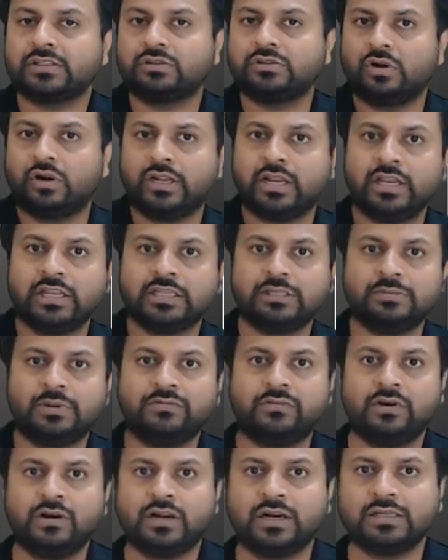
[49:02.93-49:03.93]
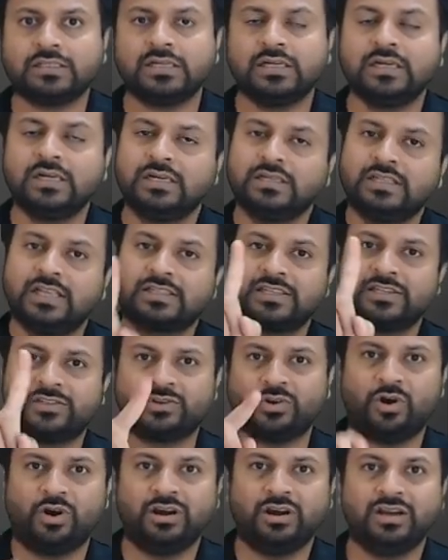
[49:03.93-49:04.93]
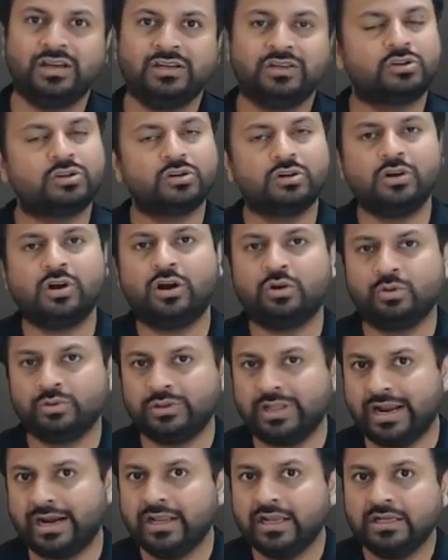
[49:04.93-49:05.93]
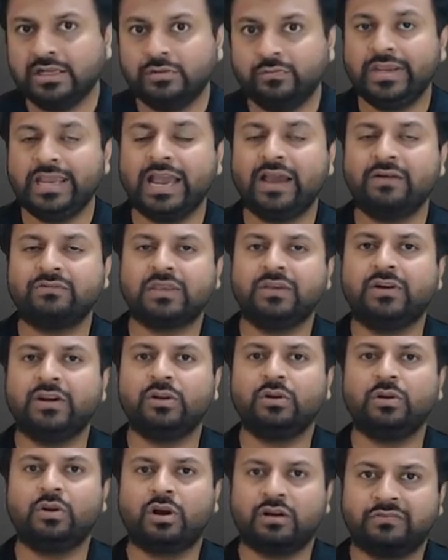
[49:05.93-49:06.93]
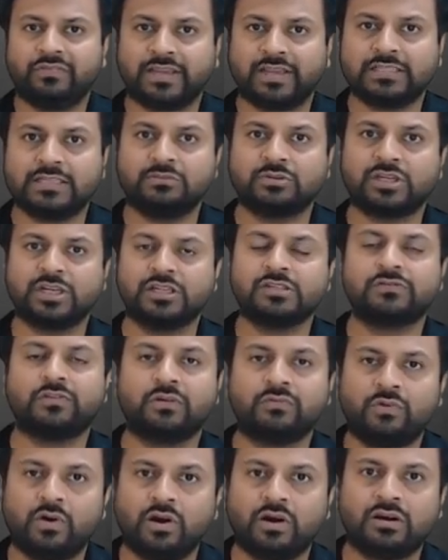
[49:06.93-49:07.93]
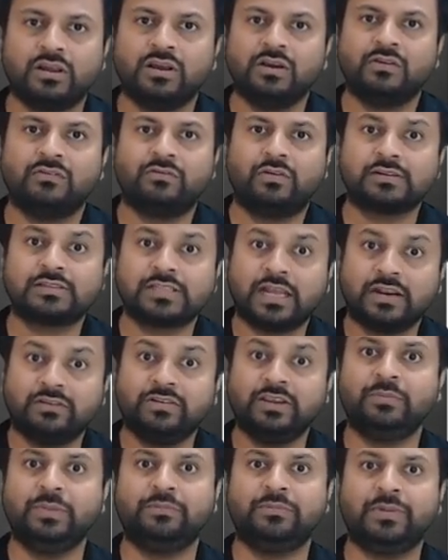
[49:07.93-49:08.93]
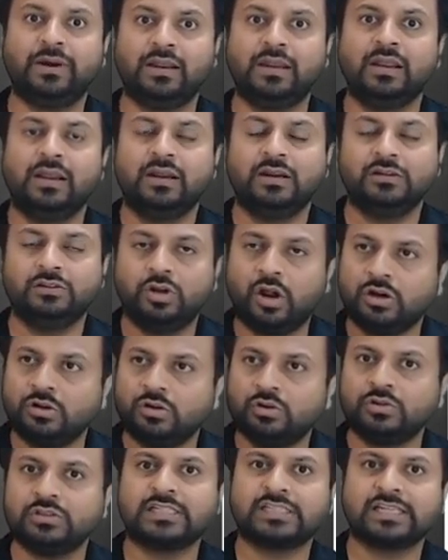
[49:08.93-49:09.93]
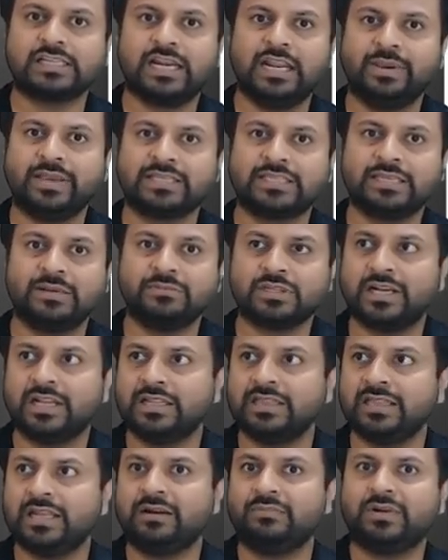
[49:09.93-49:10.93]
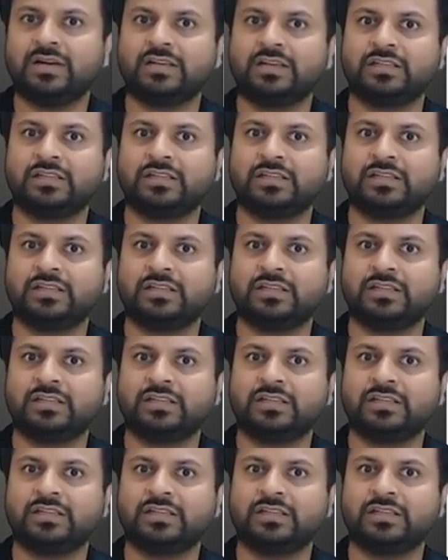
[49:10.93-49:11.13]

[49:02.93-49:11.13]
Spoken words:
not eligible for trust. This is wrong. You should not do that. We have given you a lot of exemptions for what? For serving people. Not to just claim exemption and then merge